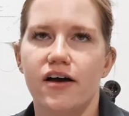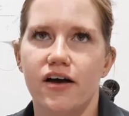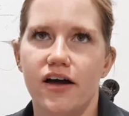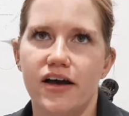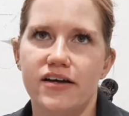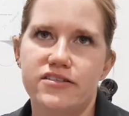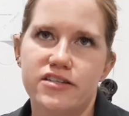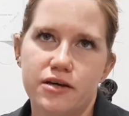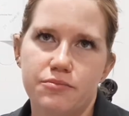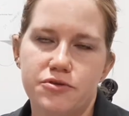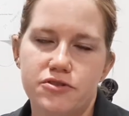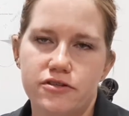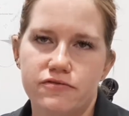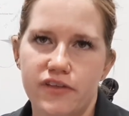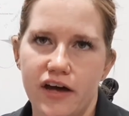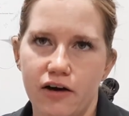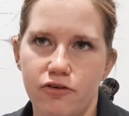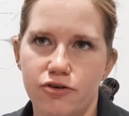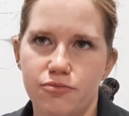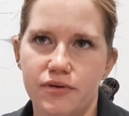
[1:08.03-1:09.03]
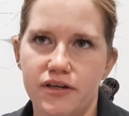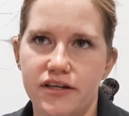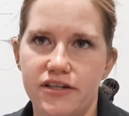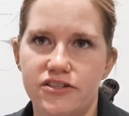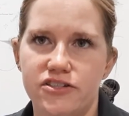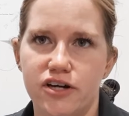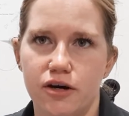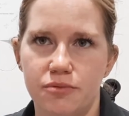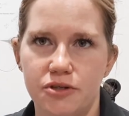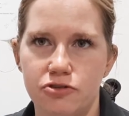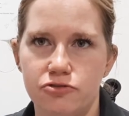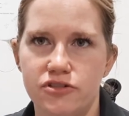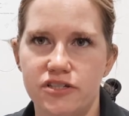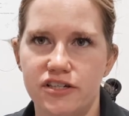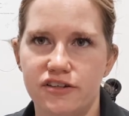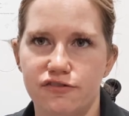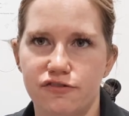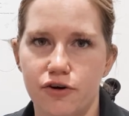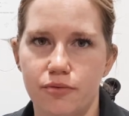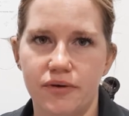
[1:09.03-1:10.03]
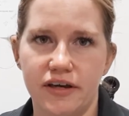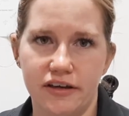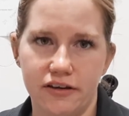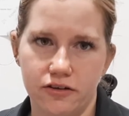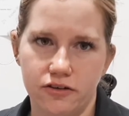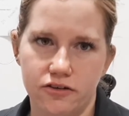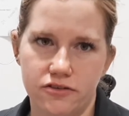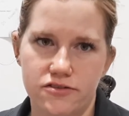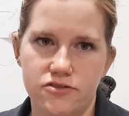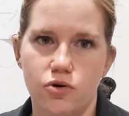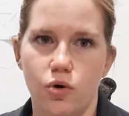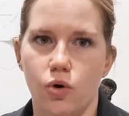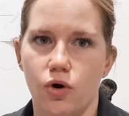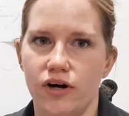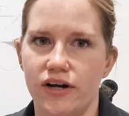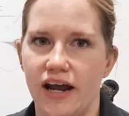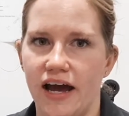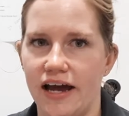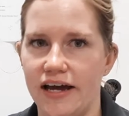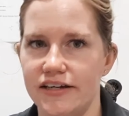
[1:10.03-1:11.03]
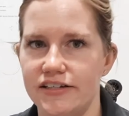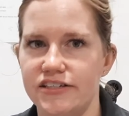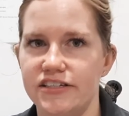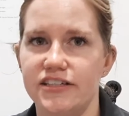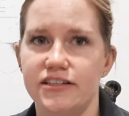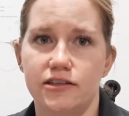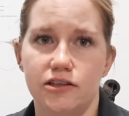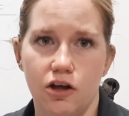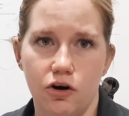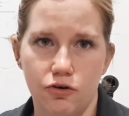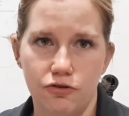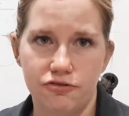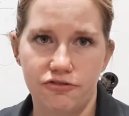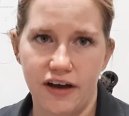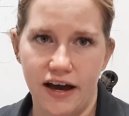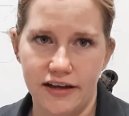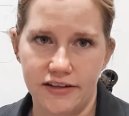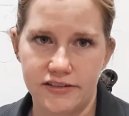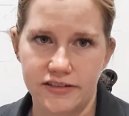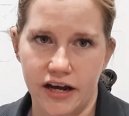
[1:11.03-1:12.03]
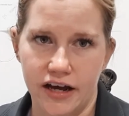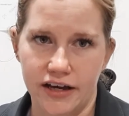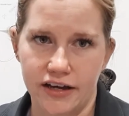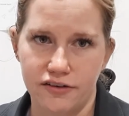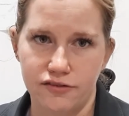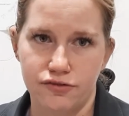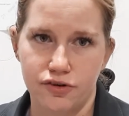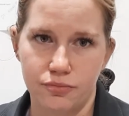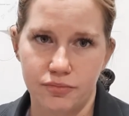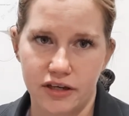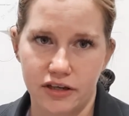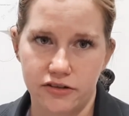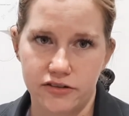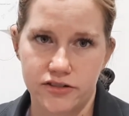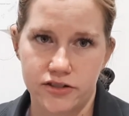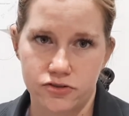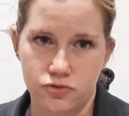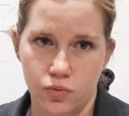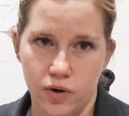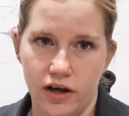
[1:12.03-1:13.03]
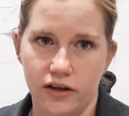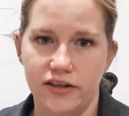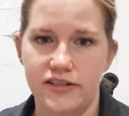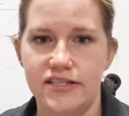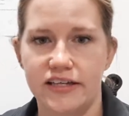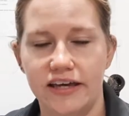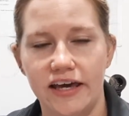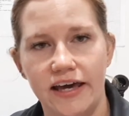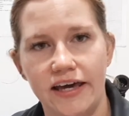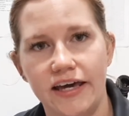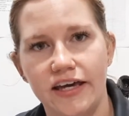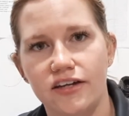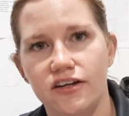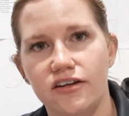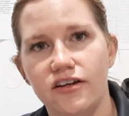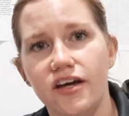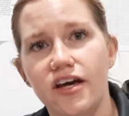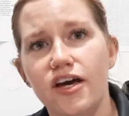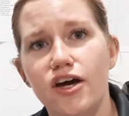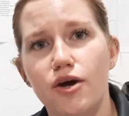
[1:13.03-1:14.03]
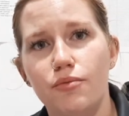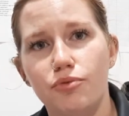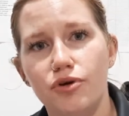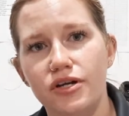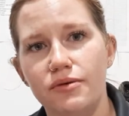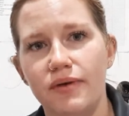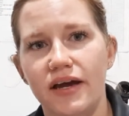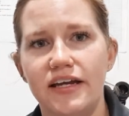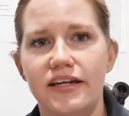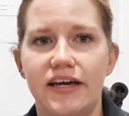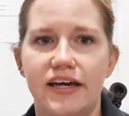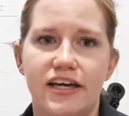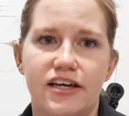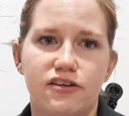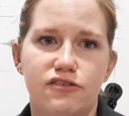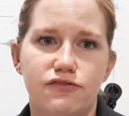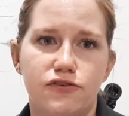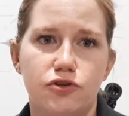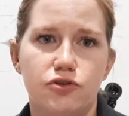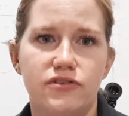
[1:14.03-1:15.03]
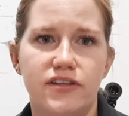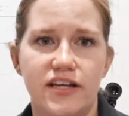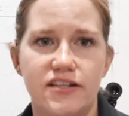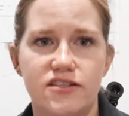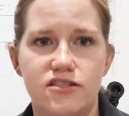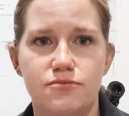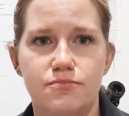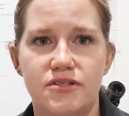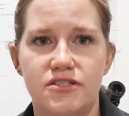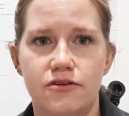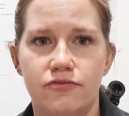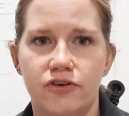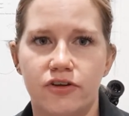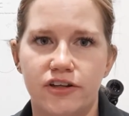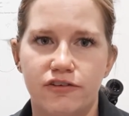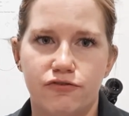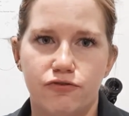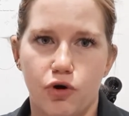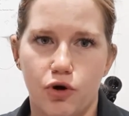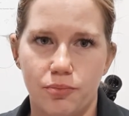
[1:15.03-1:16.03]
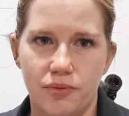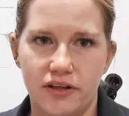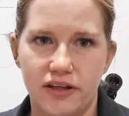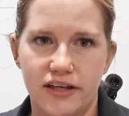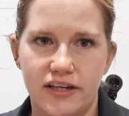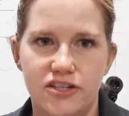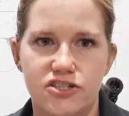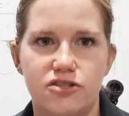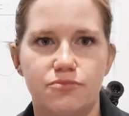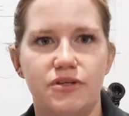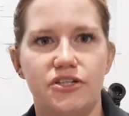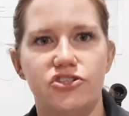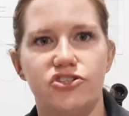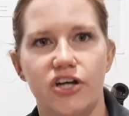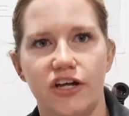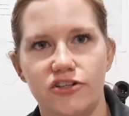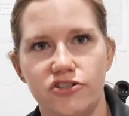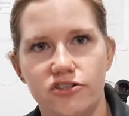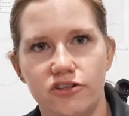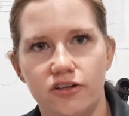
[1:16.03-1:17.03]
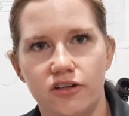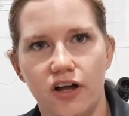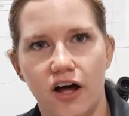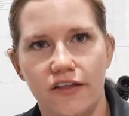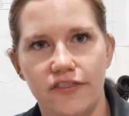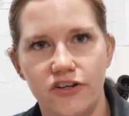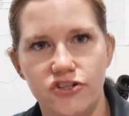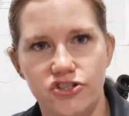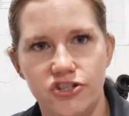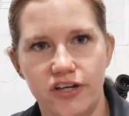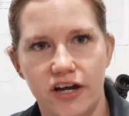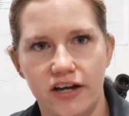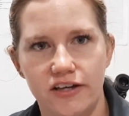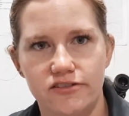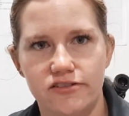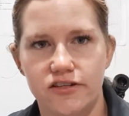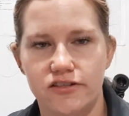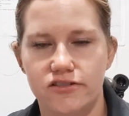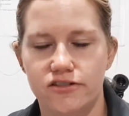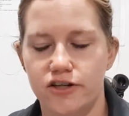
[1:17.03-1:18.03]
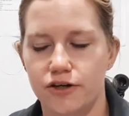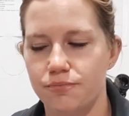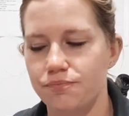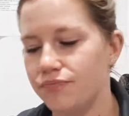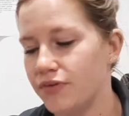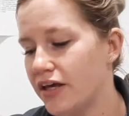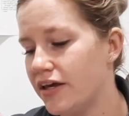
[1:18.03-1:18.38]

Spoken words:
Examples of that would be WD from Hills or an ID low-fat diet from Hills as well. It's a pre-made canned food that's specifically formulated to be gentle on the GI system.